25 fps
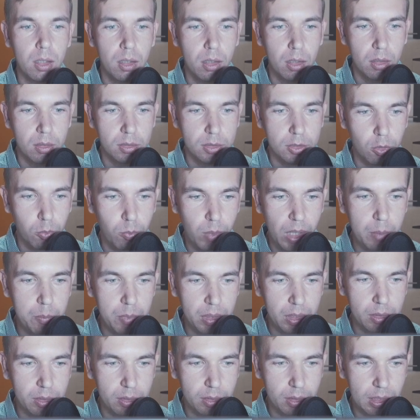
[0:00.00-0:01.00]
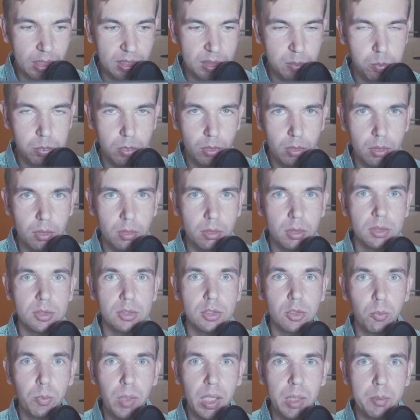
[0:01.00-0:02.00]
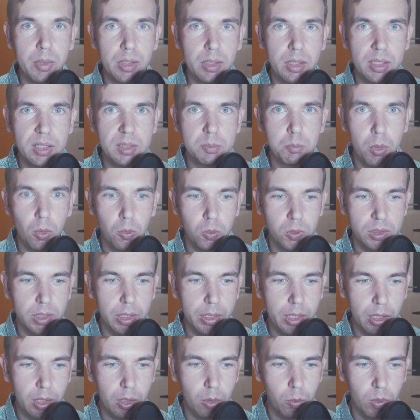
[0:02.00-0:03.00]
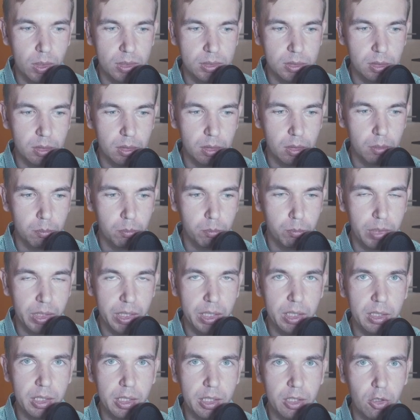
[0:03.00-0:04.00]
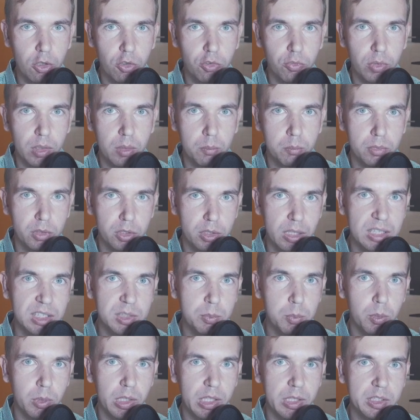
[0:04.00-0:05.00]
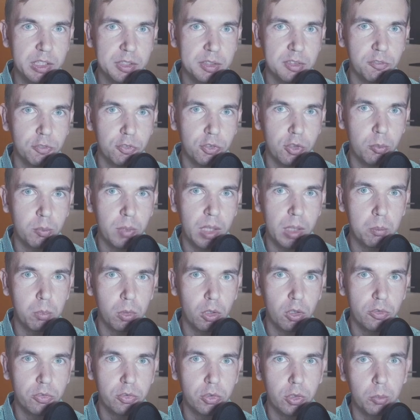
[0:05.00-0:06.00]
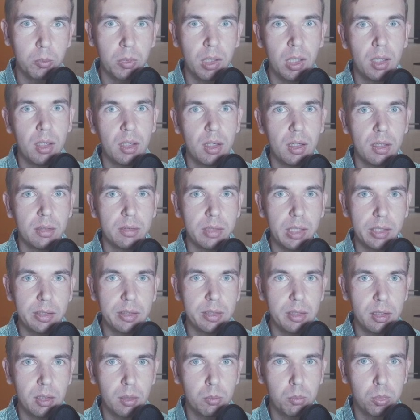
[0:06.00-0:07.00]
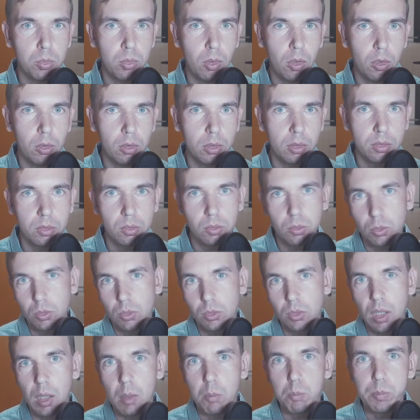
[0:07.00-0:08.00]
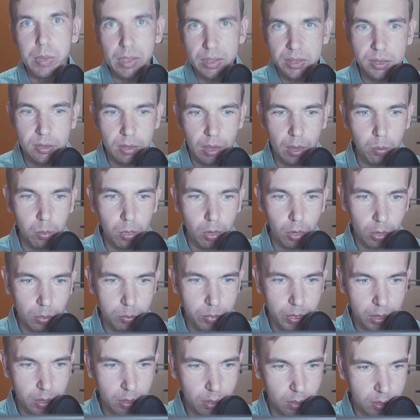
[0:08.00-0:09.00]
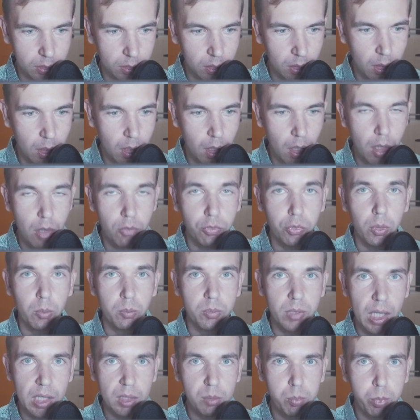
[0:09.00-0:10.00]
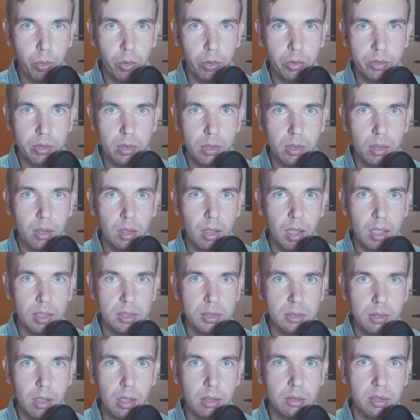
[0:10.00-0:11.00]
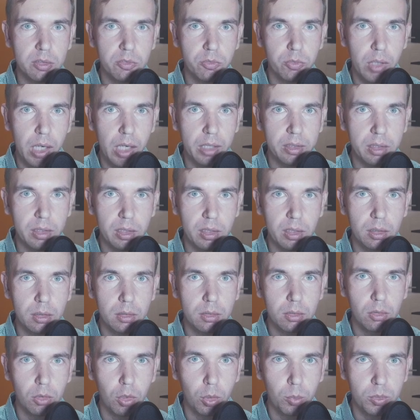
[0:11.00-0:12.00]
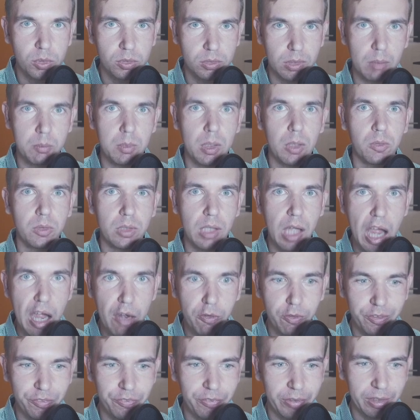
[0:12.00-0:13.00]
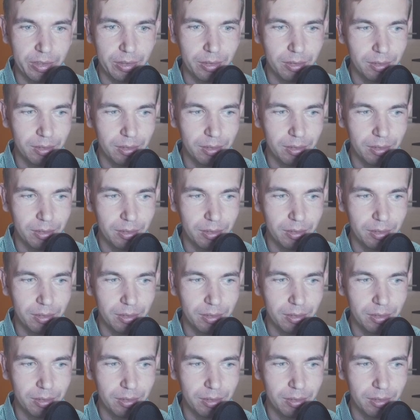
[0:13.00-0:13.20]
So maybe this post here was a beginning of my transformation from my blog from technical blog to a personal blog, because from that point I started writing almost about everything.